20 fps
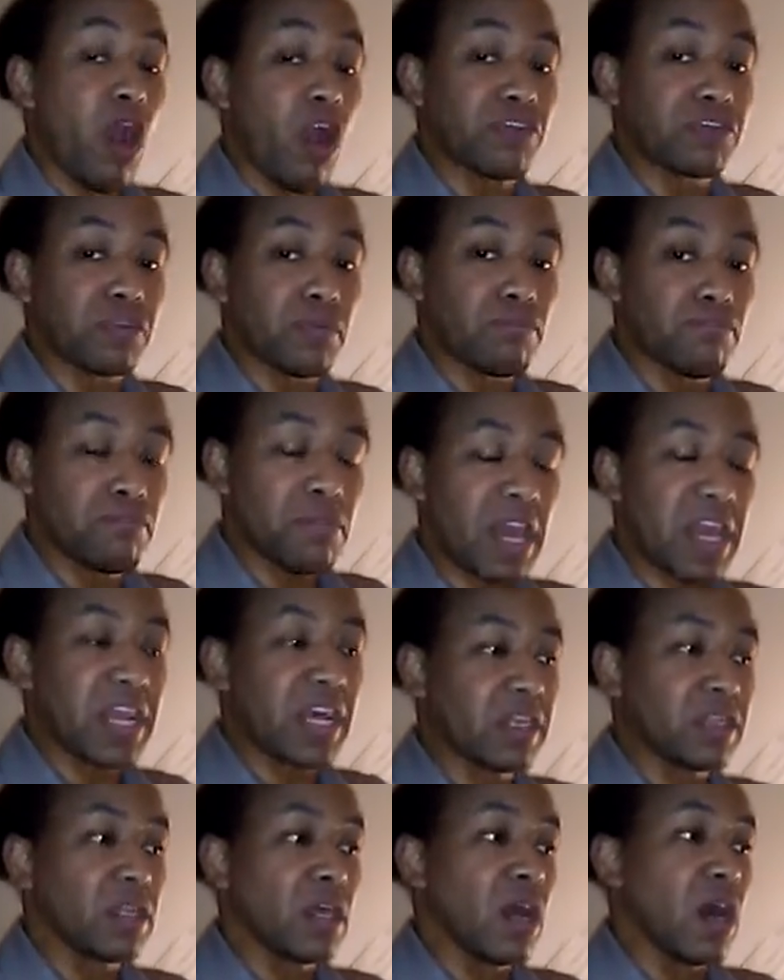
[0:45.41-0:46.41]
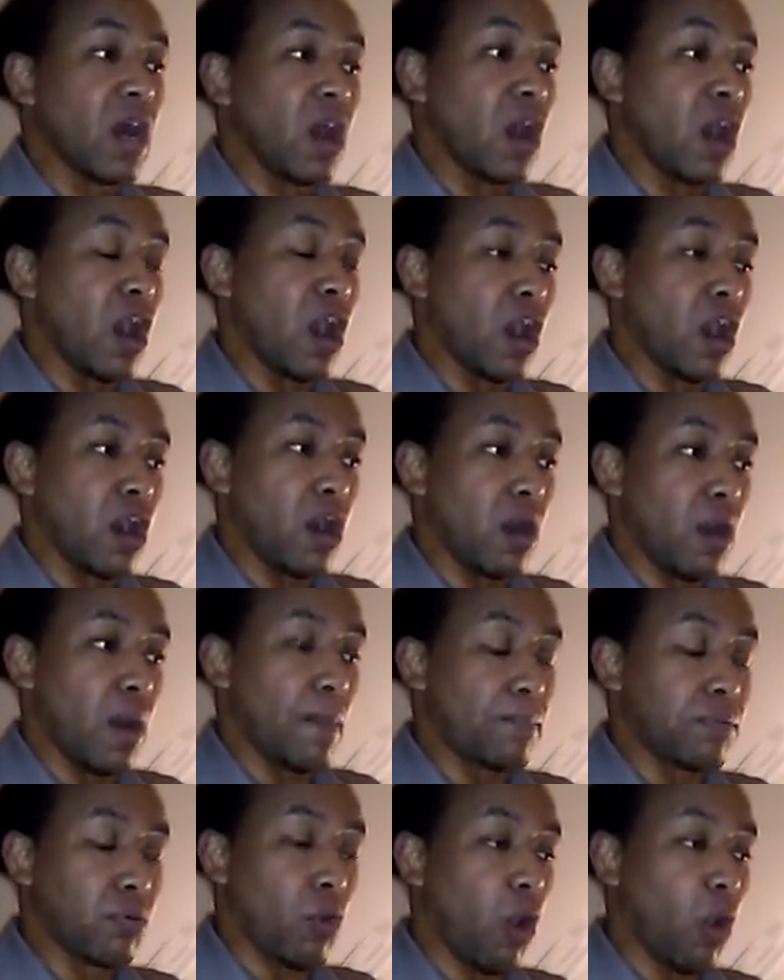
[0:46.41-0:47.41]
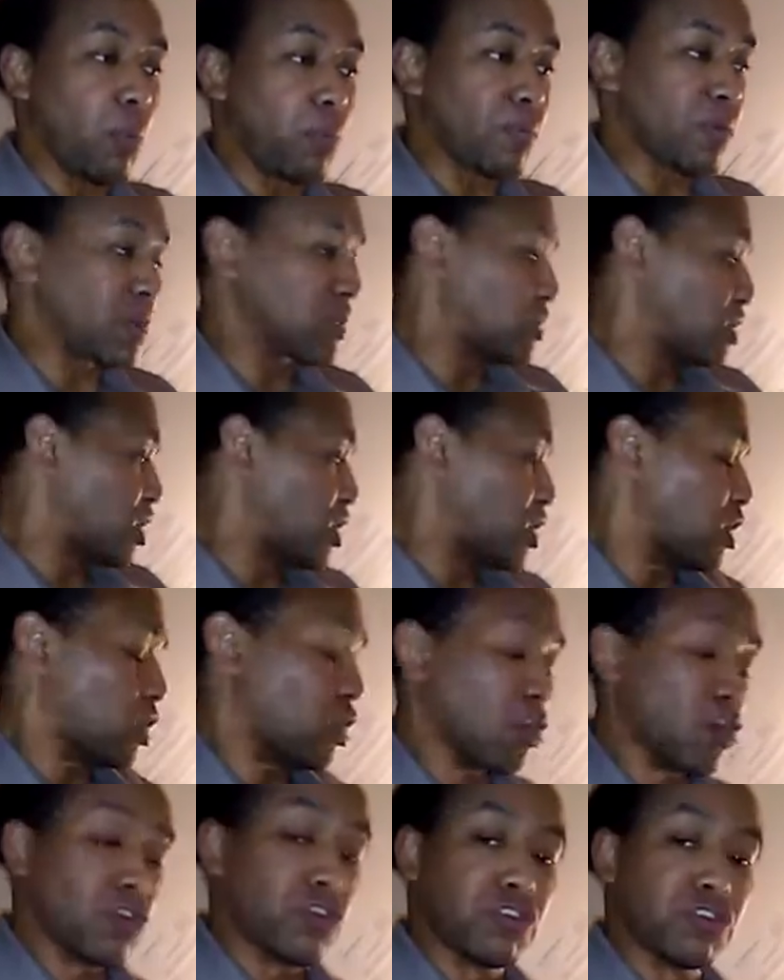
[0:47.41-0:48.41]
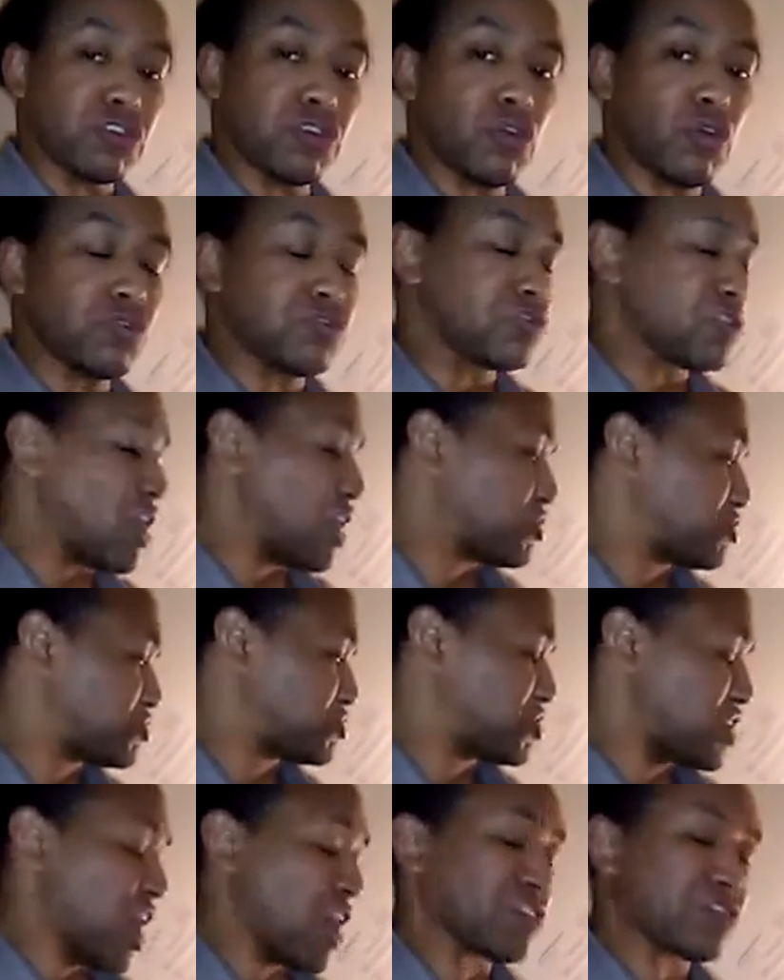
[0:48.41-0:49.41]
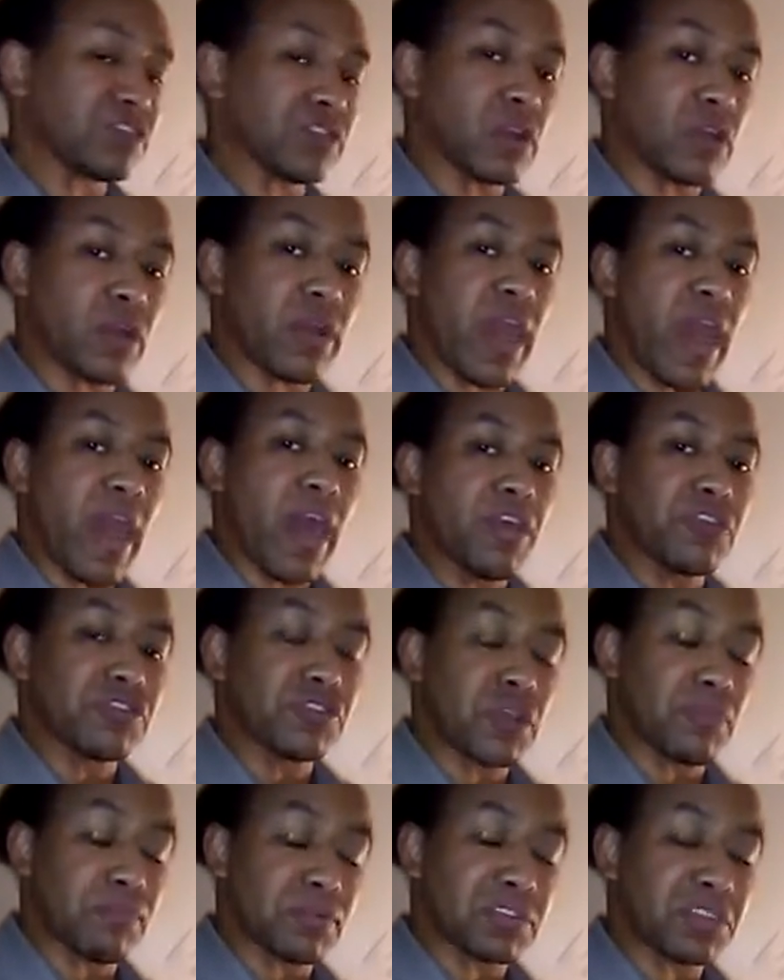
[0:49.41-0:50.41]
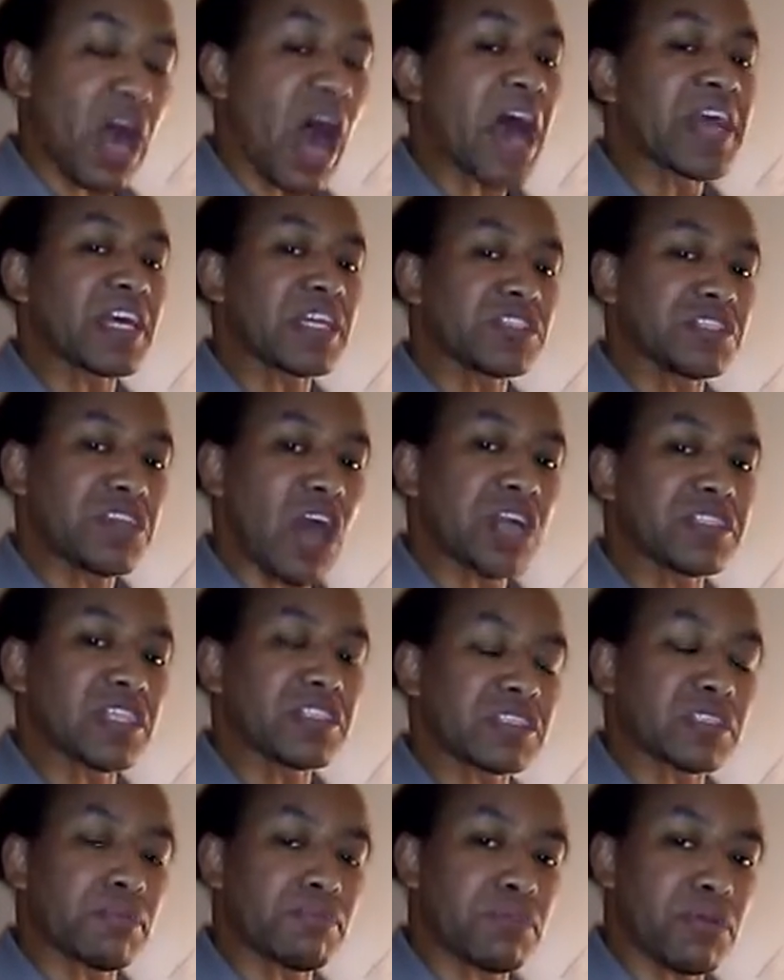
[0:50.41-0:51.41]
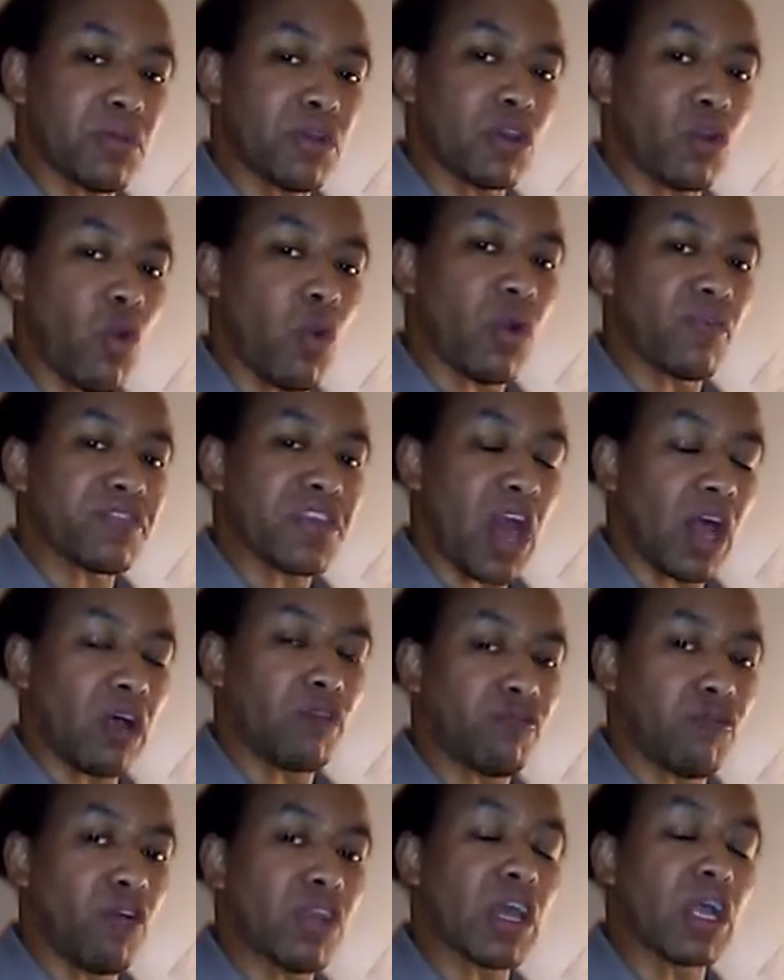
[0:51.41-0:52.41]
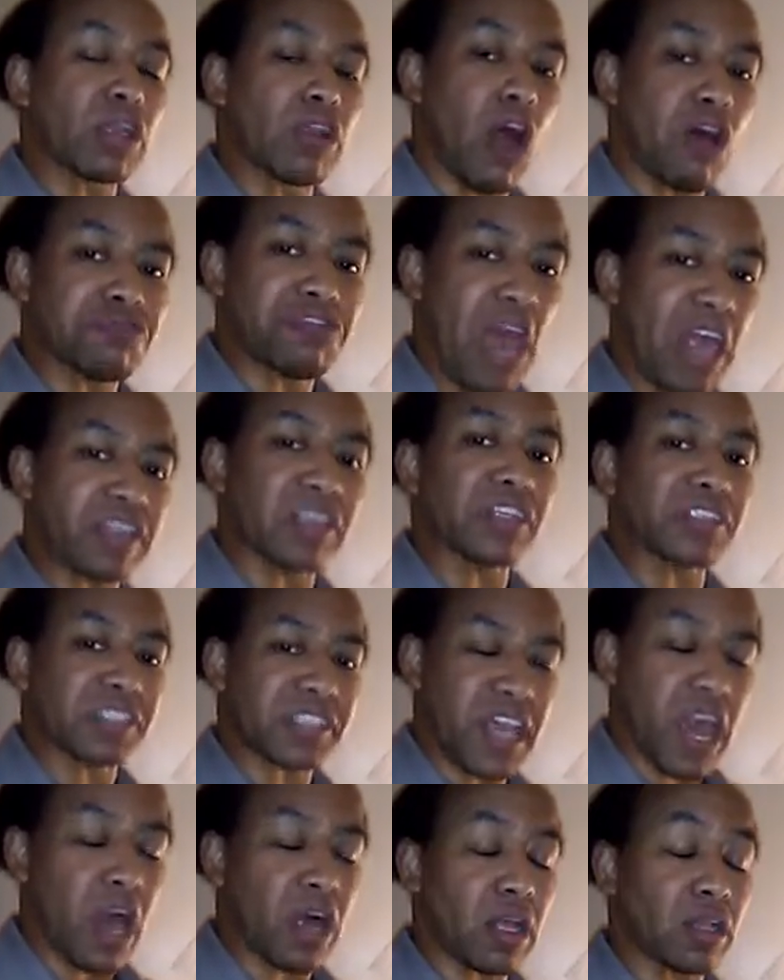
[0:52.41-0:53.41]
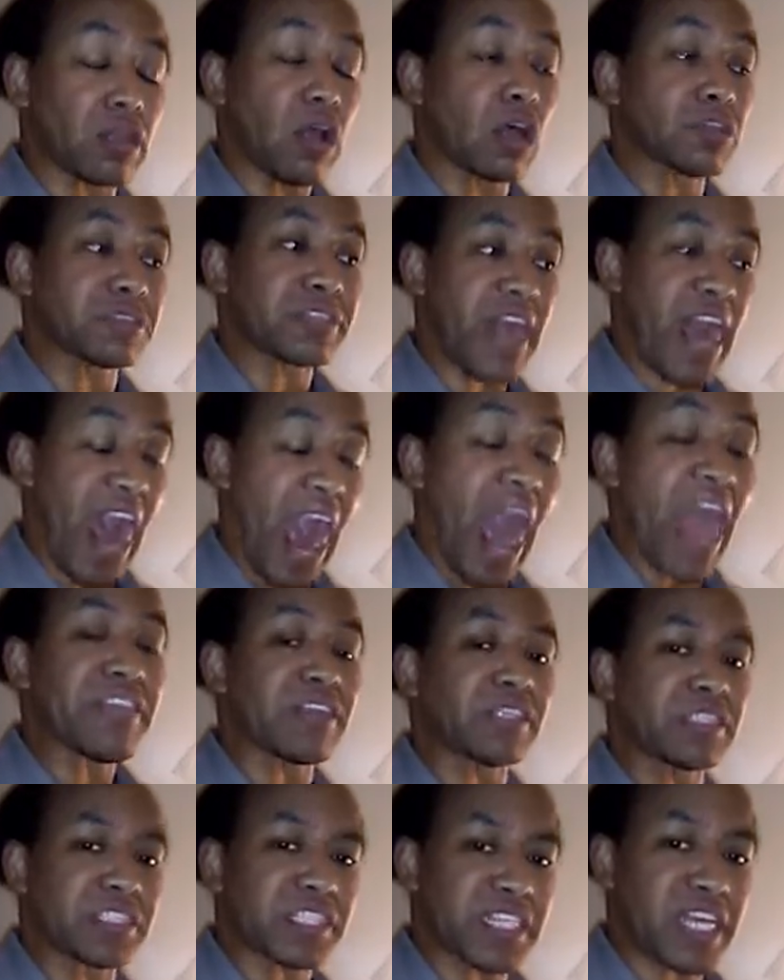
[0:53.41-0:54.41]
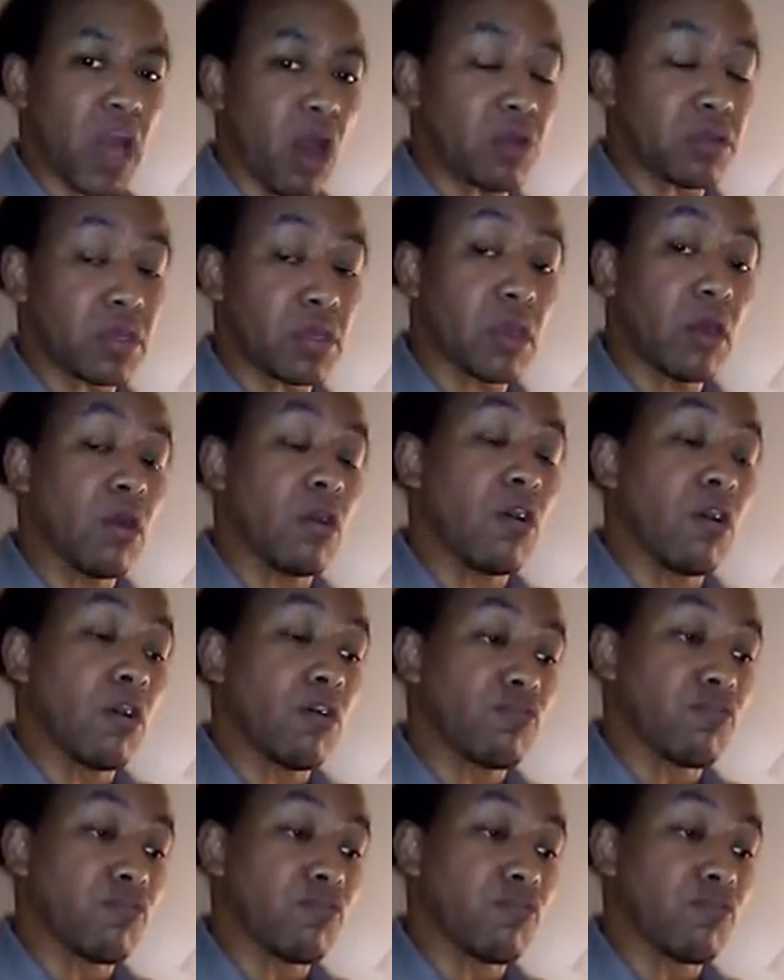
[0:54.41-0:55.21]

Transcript: They are submitted uh, appropriate uh, to Judge Jessner, the presiding judge at Superior Court of California, Los Angeles, Los Angeles County,